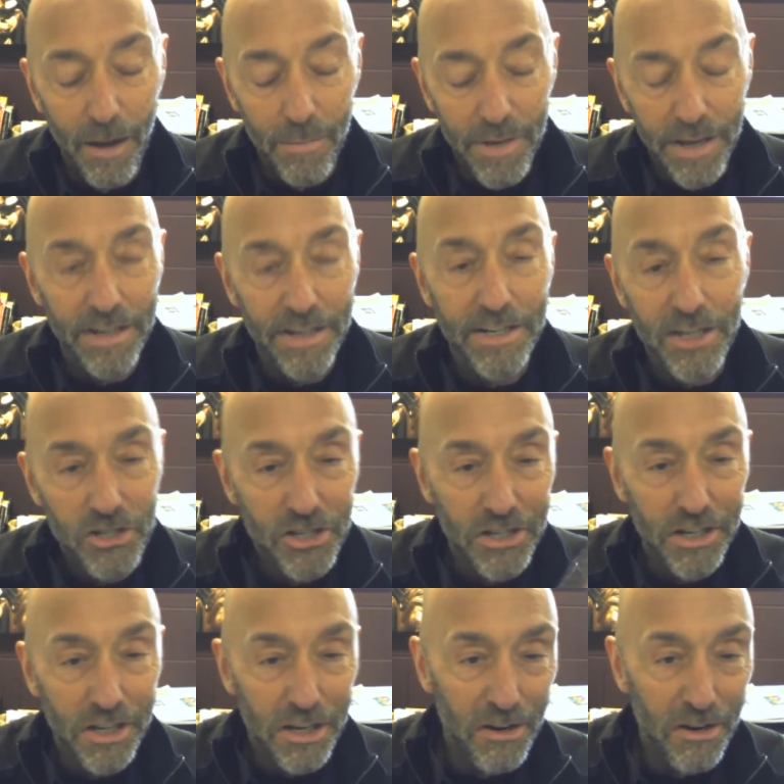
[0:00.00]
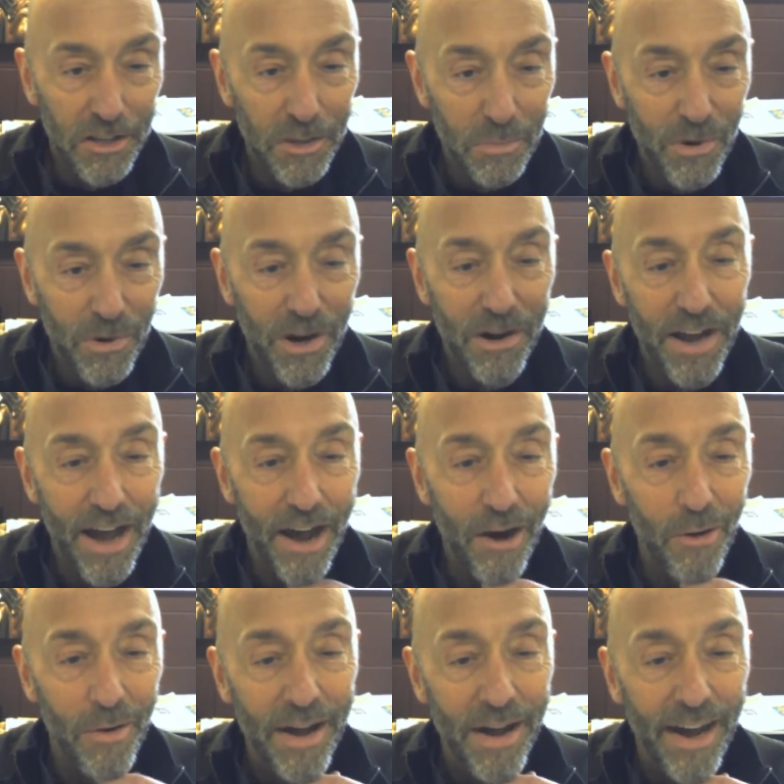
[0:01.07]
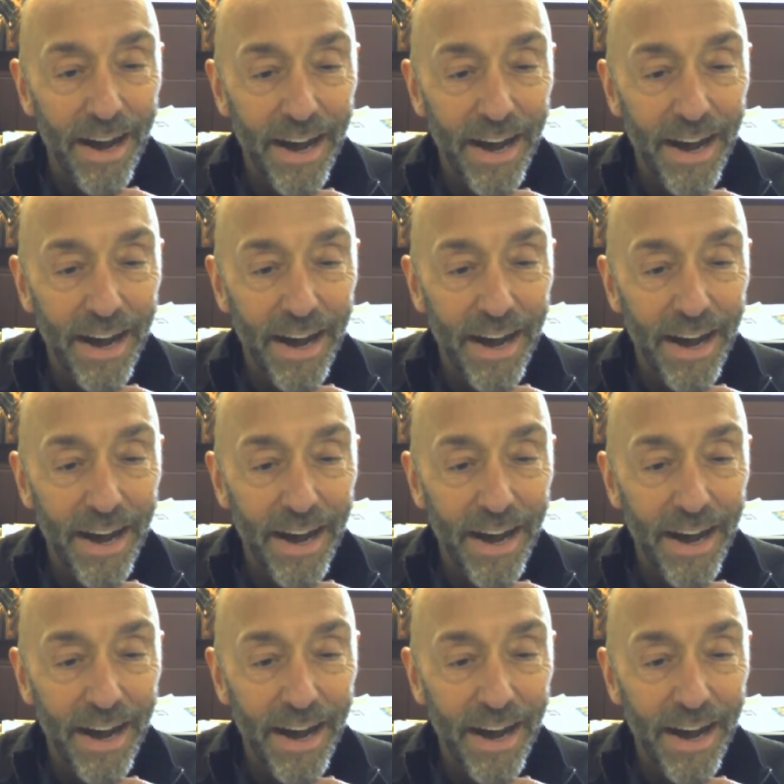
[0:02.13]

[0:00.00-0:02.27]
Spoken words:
in addition to hearing the prayer now,